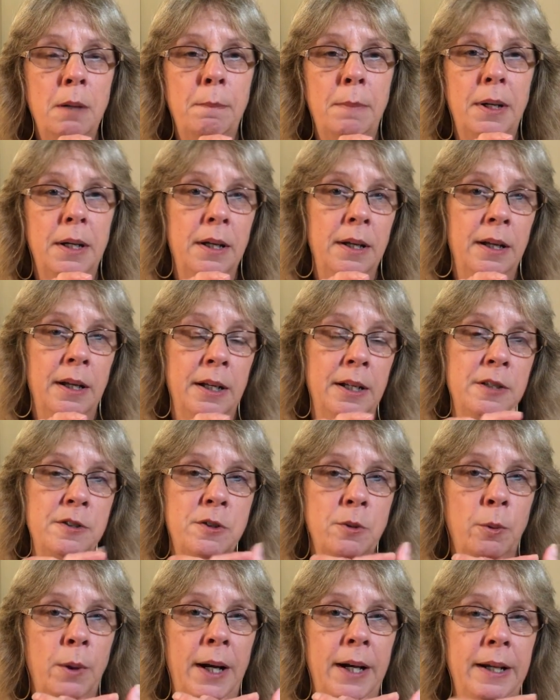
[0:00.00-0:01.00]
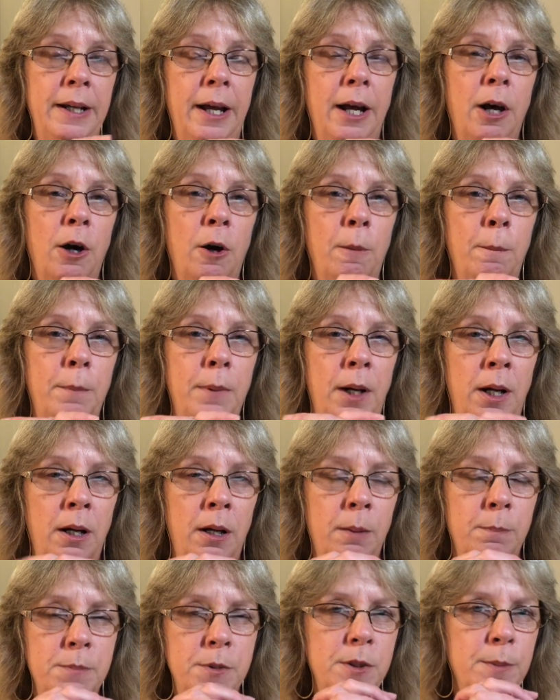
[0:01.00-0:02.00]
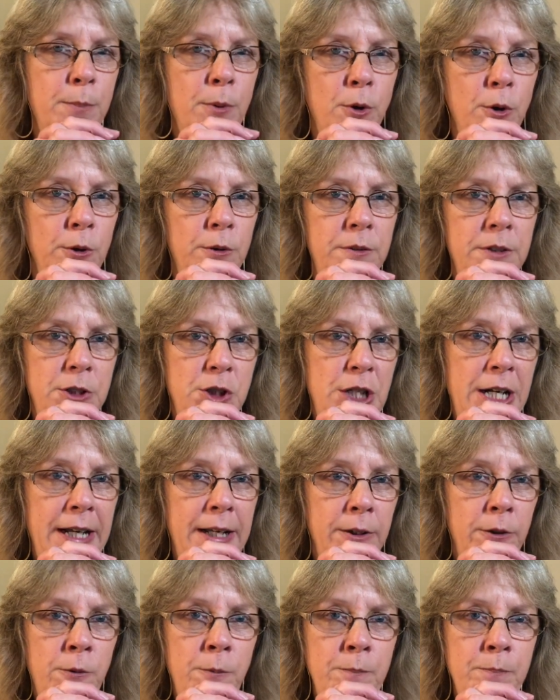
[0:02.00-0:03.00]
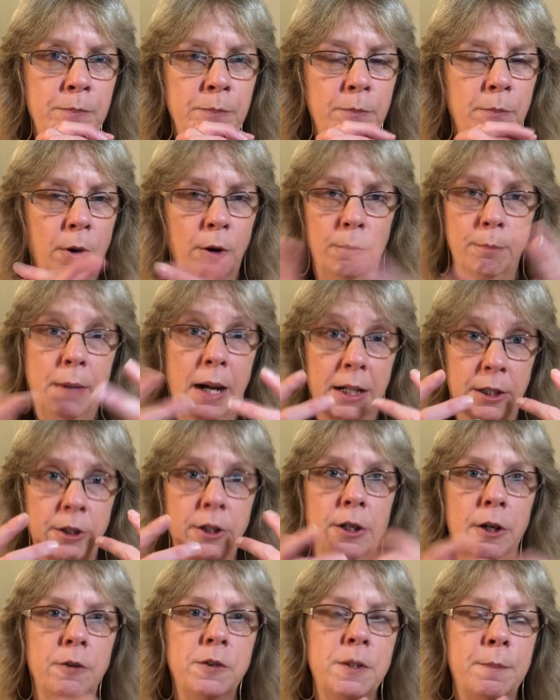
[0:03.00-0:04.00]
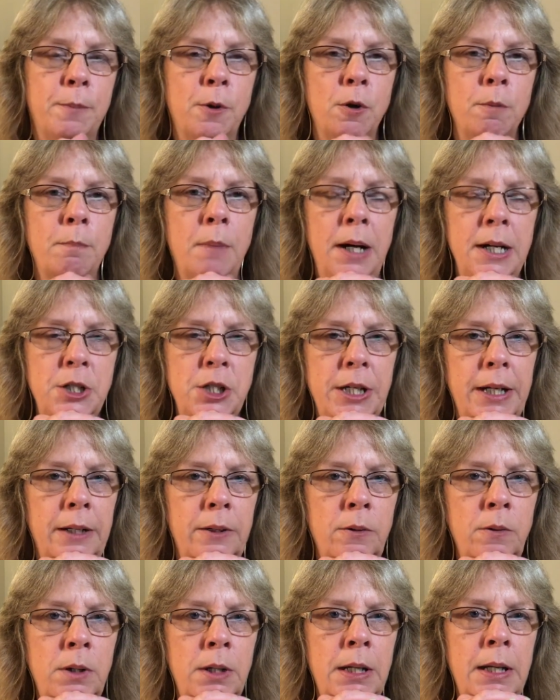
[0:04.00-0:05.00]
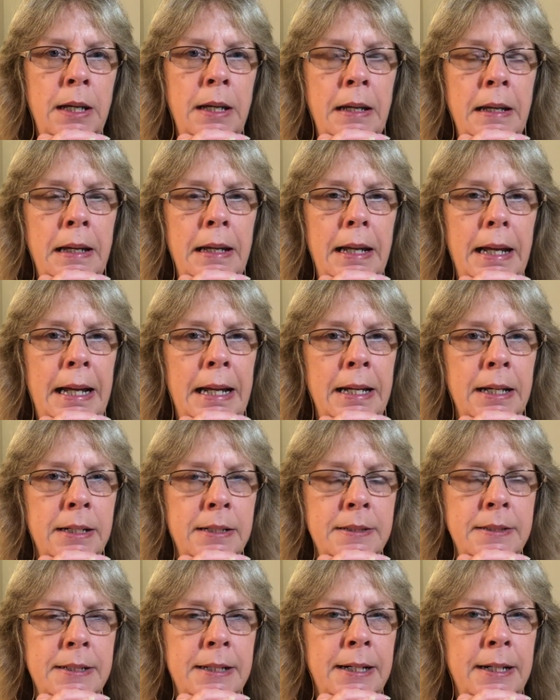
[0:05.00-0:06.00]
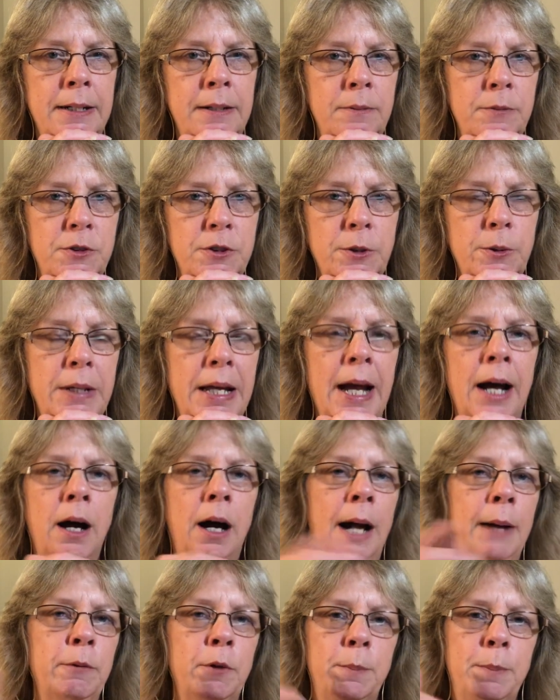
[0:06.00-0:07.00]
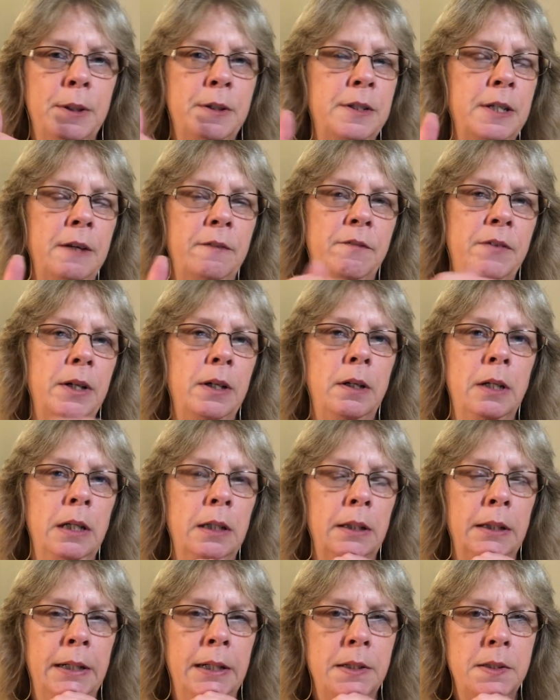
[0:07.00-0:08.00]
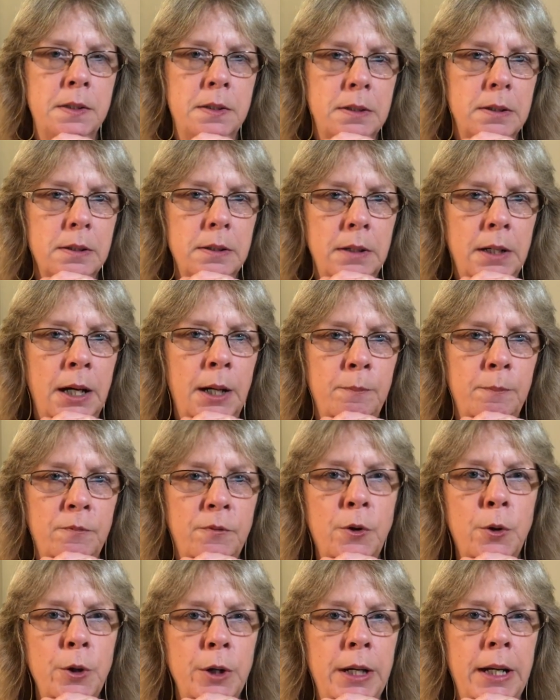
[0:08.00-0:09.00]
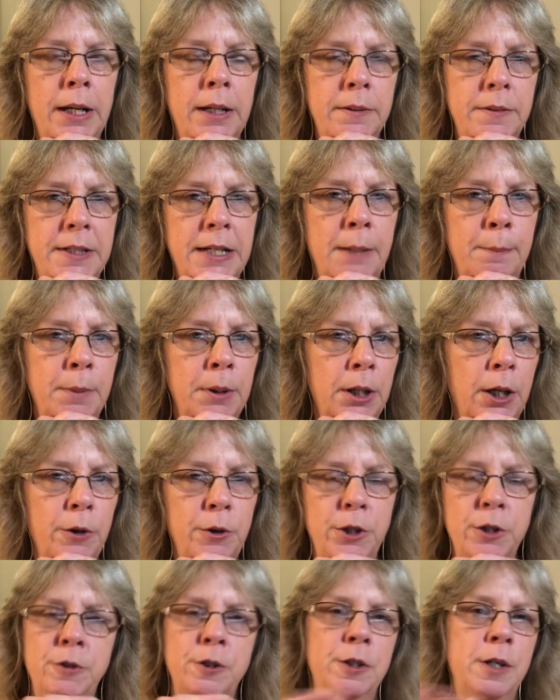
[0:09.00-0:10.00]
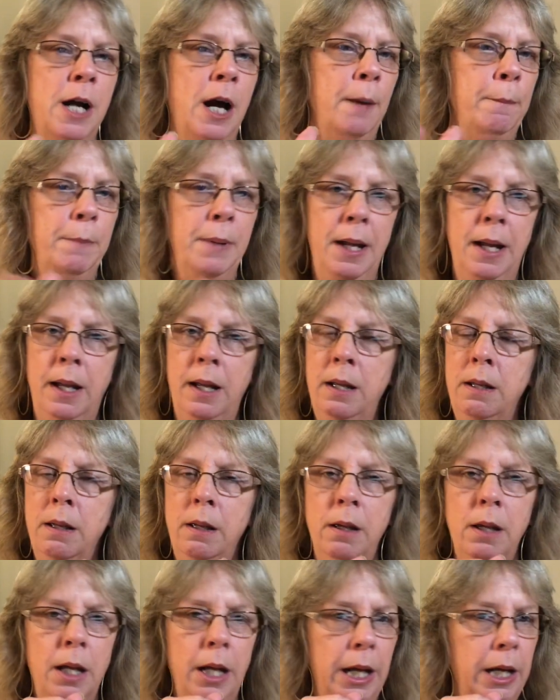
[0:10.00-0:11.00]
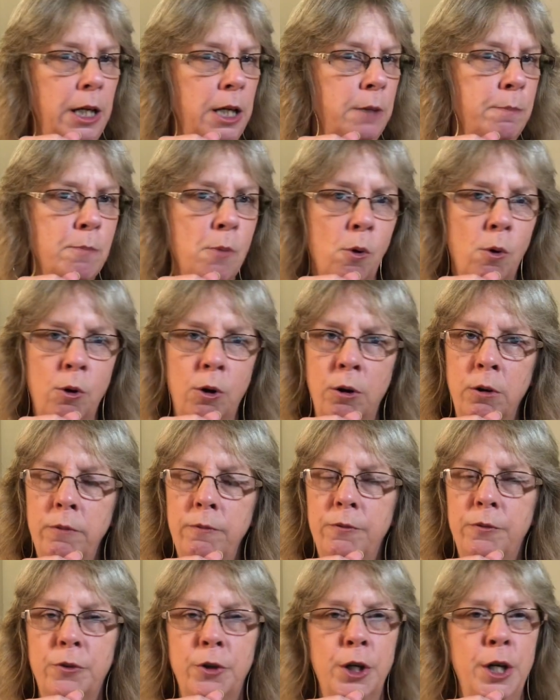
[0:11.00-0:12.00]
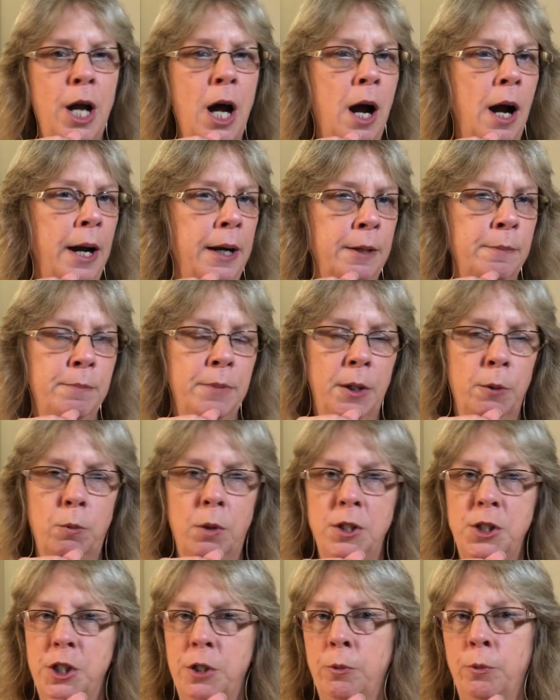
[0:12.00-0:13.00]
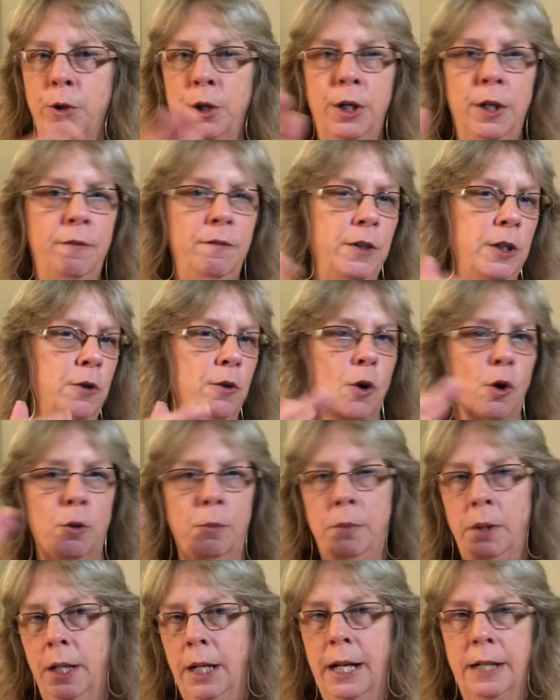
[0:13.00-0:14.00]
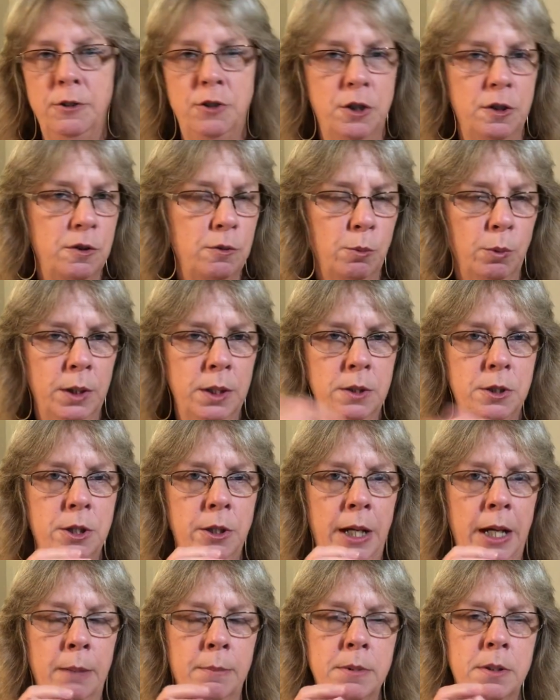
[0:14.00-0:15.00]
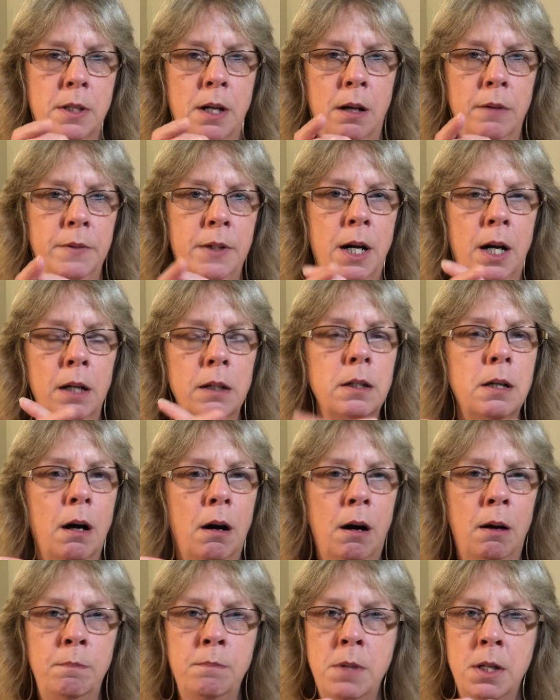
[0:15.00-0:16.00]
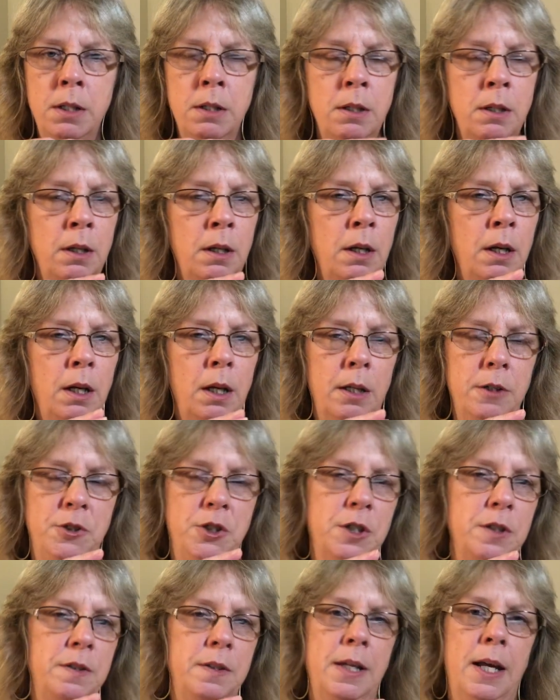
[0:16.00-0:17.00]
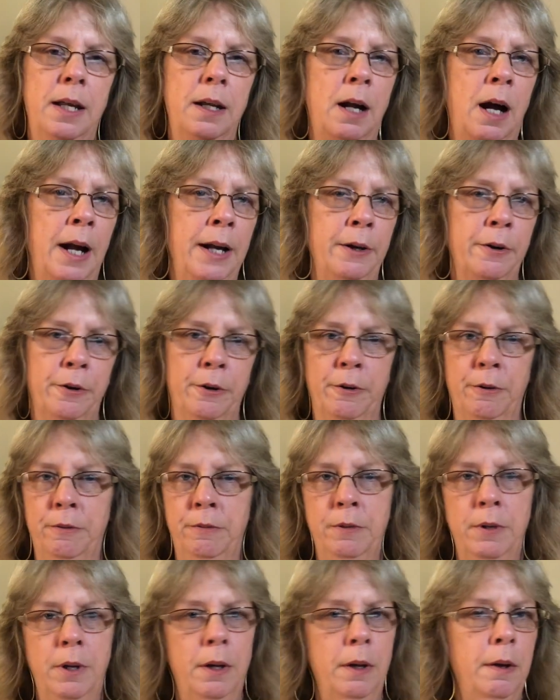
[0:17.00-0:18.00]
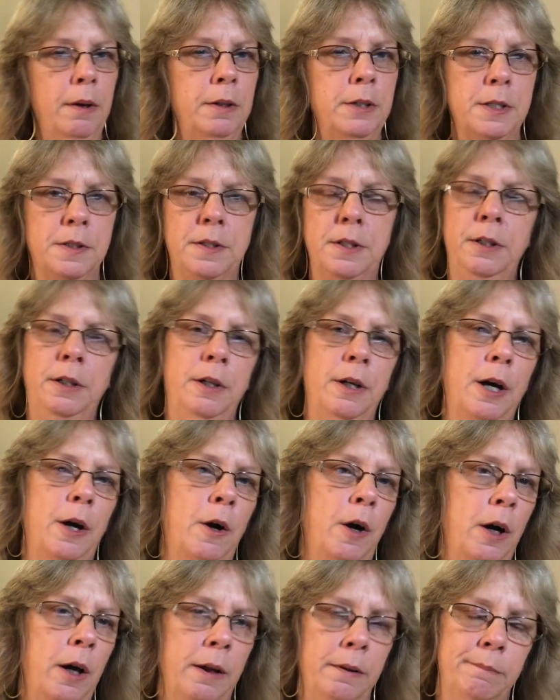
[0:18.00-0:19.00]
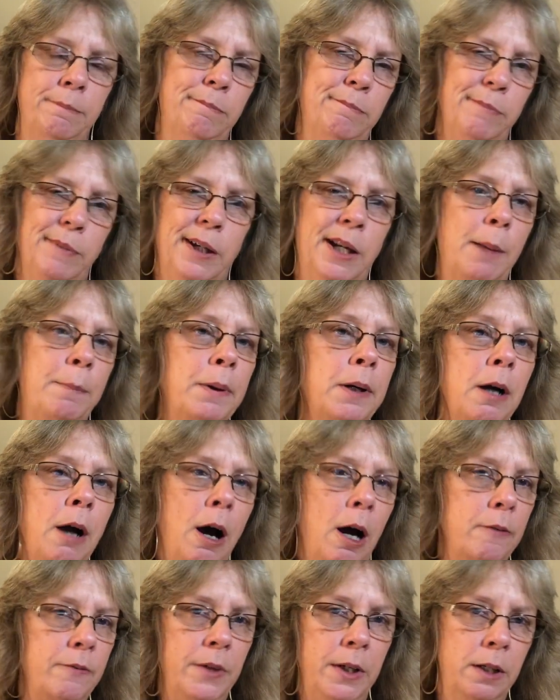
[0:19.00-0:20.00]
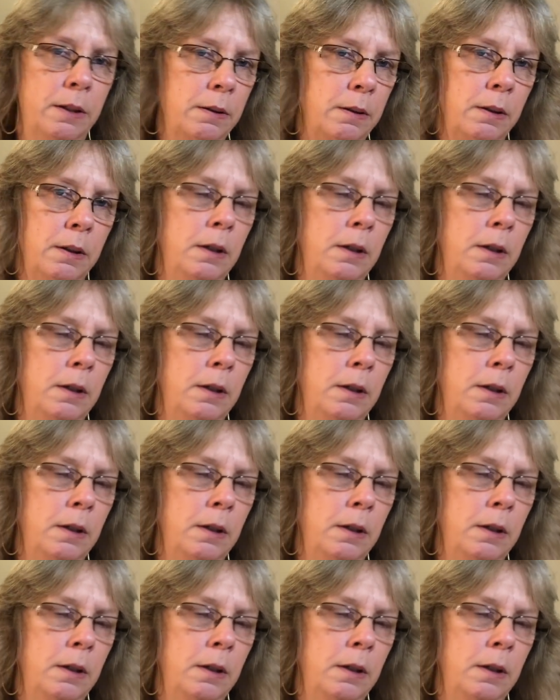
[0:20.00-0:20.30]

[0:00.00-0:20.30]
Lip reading: but it is a way to help support the channel, or support my channel. And so yeah, I will put the affiliate links for you down below. You do not pay any more for an item than what you would if you normally had just went to Amazon.com. It's just that I earn just a cup of coffee,